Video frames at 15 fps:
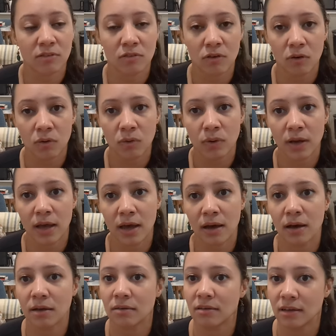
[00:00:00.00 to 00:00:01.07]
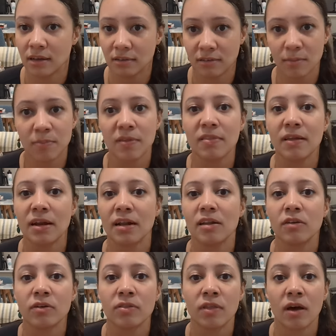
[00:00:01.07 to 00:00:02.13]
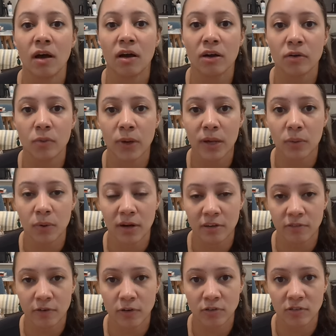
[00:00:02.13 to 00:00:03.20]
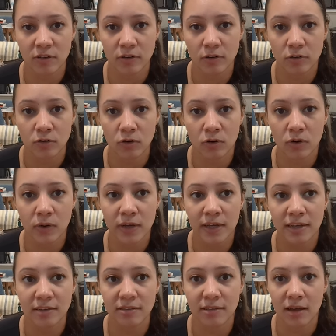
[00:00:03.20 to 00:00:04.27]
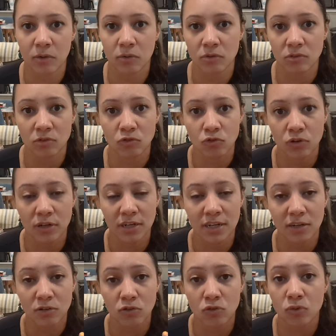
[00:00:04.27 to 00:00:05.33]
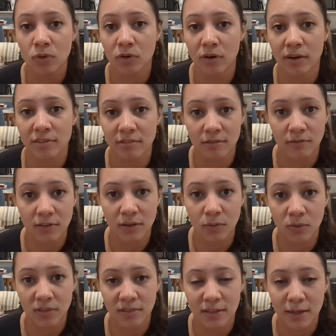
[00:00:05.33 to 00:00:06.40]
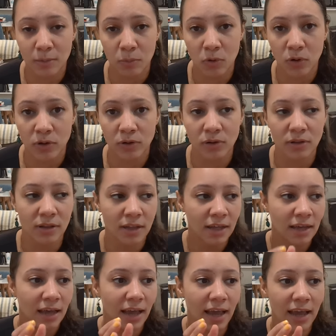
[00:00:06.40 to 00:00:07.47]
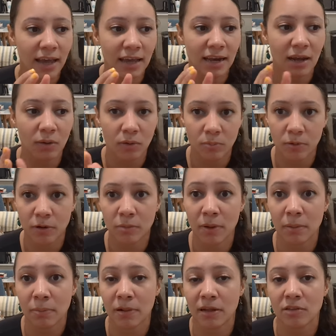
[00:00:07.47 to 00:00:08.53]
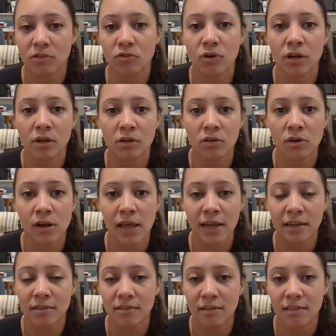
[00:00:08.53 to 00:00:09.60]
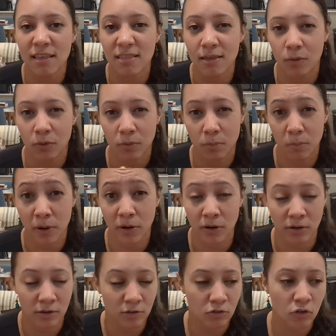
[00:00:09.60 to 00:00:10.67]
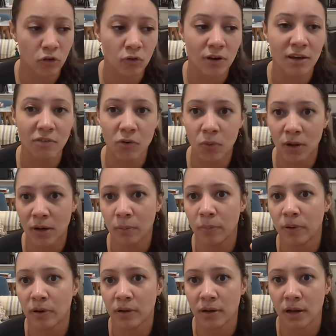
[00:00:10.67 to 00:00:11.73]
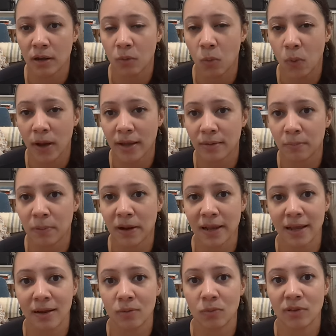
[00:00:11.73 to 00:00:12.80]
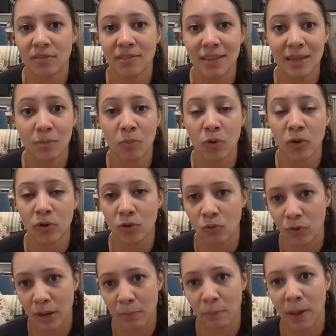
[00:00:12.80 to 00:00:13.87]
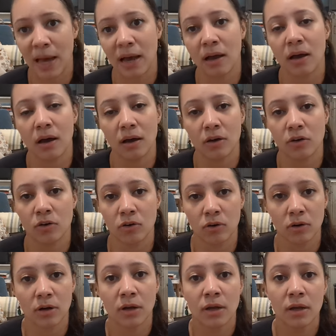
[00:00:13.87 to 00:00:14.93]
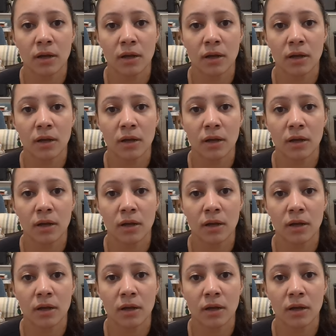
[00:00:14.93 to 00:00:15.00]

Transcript: So something that I learned the hard way when I first started growing is I was treating too aggressively with neem oil and I would put my plants right under lights and then they would burn. So you never want to put a wet plant with neem oil right back on your